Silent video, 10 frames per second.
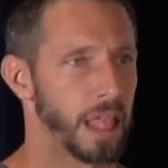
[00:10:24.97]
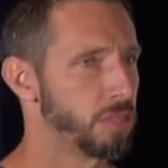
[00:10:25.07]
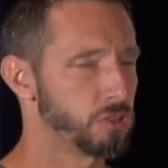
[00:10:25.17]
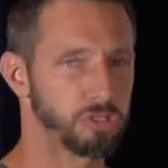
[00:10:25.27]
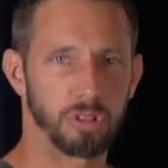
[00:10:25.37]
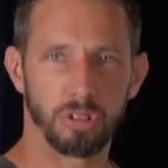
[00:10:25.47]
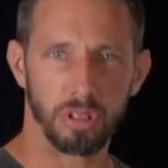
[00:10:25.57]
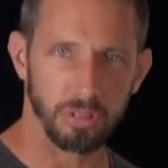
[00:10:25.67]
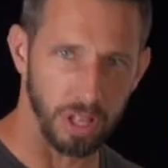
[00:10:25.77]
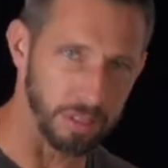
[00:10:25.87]
There's
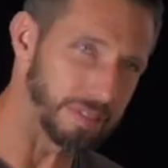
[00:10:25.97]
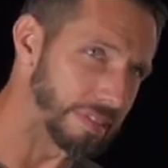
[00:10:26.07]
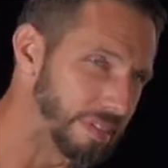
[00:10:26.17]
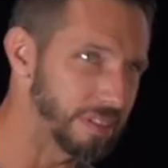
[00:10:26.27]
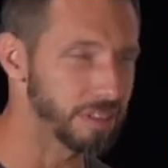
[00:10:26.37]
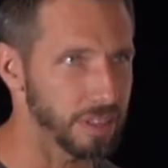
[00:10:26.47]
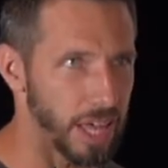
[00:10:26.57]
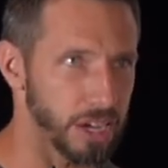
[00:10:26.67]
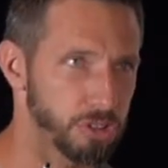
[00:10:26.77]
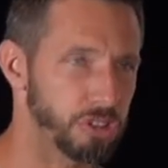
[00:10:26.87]
still a
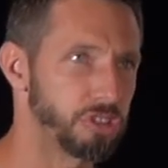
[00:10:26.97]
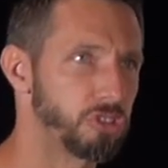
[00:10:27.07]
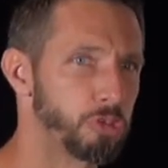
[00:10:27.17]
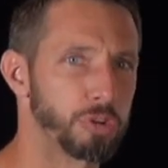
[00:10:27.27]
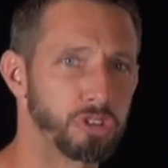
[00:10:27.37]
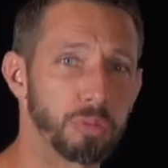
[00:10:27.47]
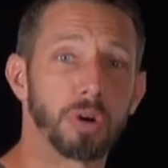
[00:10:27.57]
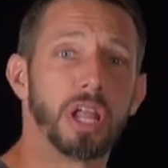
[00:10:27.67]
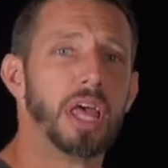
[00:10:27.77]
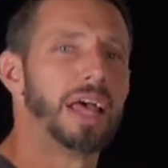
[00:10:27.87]
lot of Christians is pushing it,
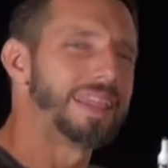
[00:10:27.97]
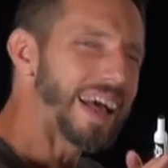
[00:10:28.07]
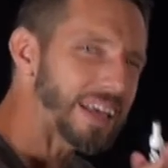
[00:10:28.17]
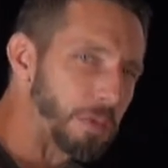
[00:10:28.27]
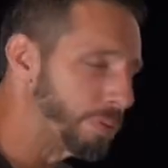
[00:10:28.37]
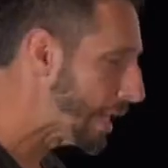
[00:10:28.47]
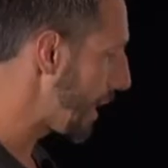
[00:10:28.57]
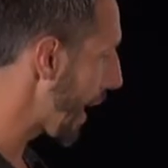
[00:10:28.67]
but not completely.